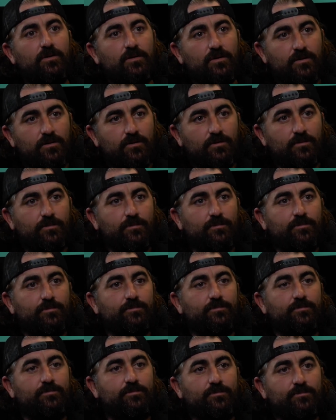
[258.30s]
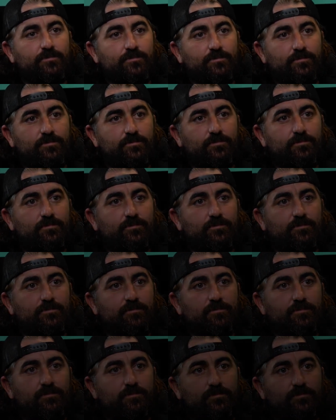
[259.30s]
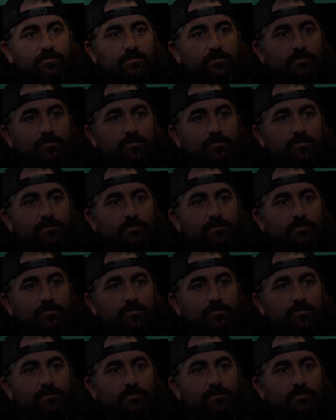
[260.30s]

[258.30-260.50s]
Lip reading: [no speech]